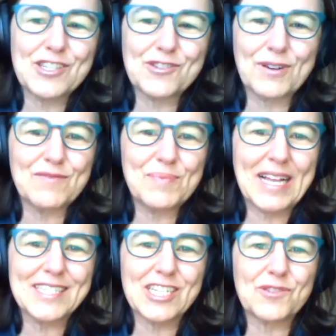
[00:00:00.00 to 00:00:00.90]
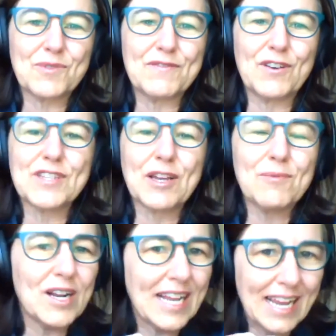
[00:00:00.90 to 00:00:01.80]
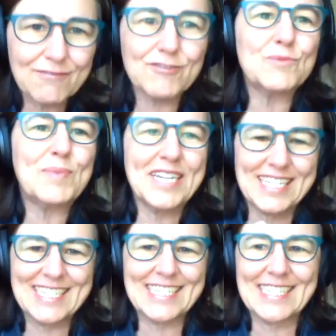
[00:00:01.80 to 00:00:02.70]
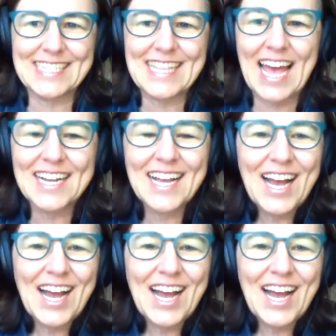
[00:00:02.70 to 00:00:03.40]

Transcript: the story of plastics with folks. I want everybody to see that.